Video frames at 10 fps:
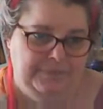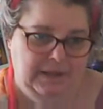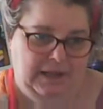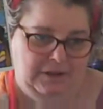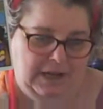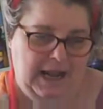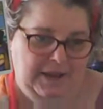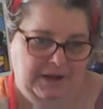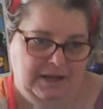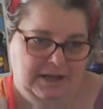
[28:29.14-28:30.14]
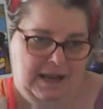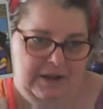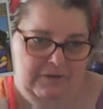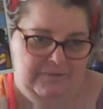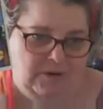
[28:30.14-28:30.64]
like the classic deck,
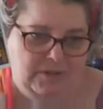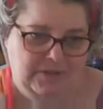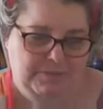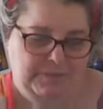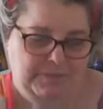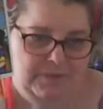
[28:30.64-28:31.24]
you've got the